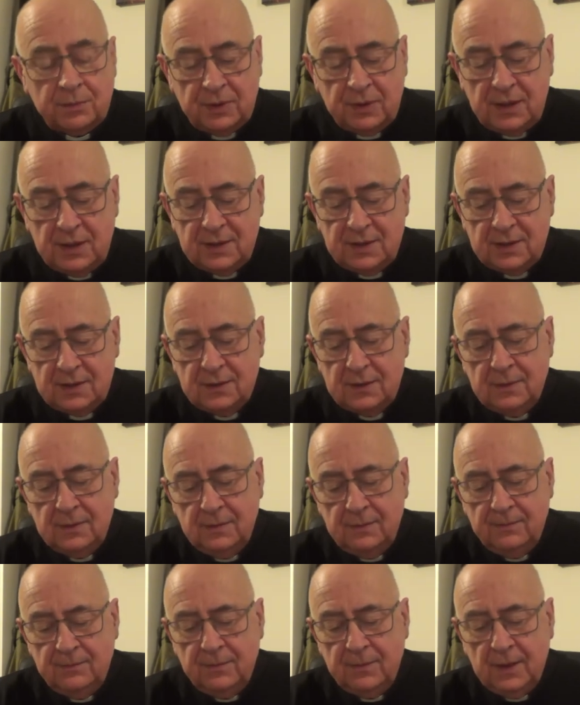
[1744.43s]
priests.
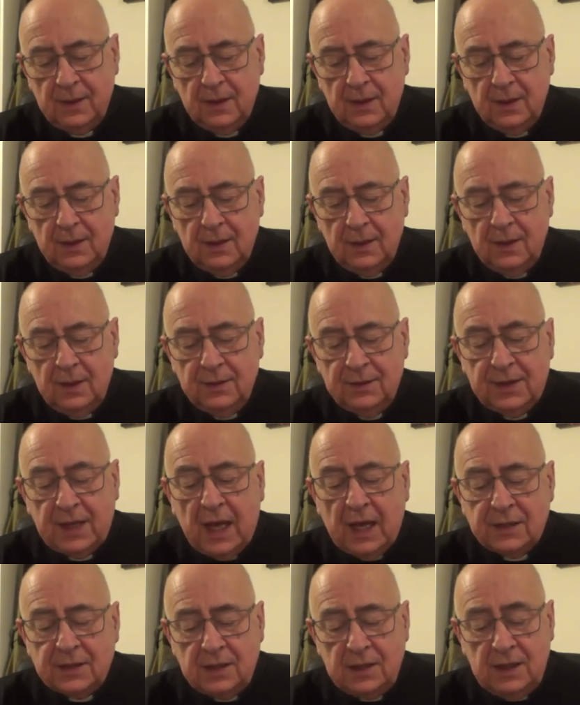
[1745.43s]

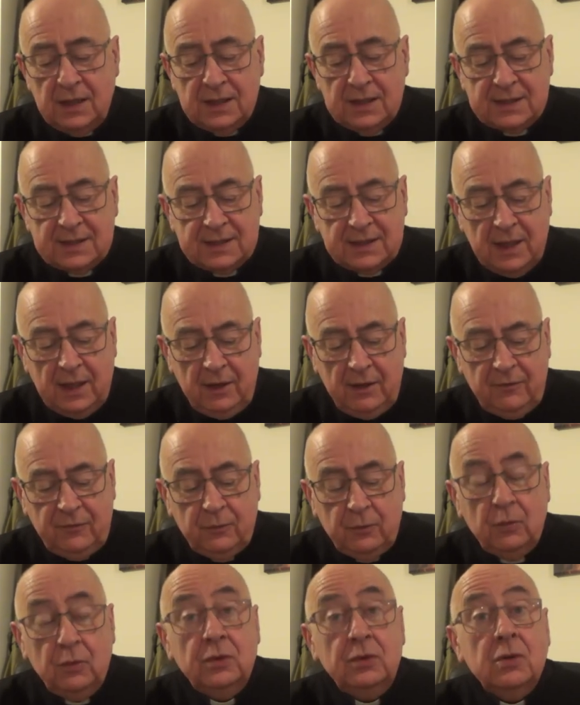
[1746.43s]
That in
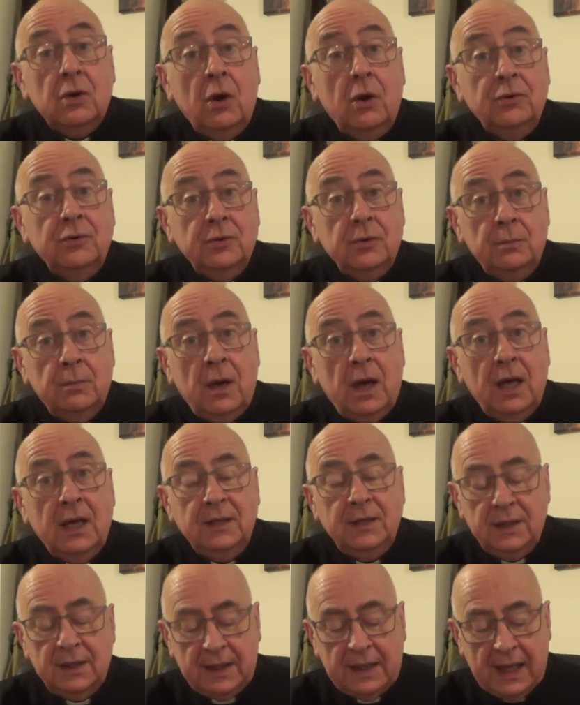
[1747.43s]
itself would
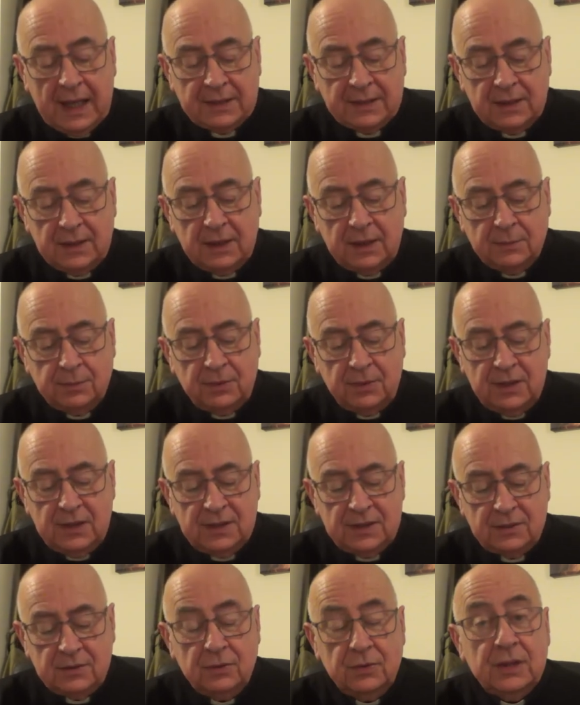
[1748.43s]
undermine the Catholic
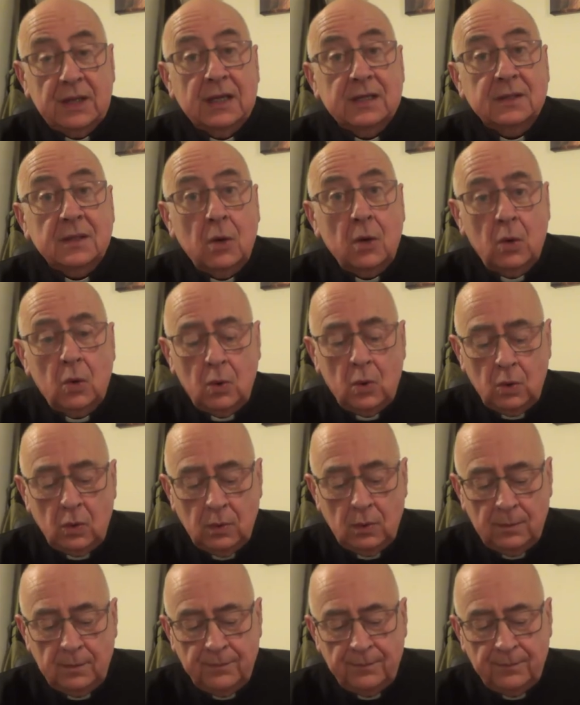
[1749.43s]
priesthood as a whole.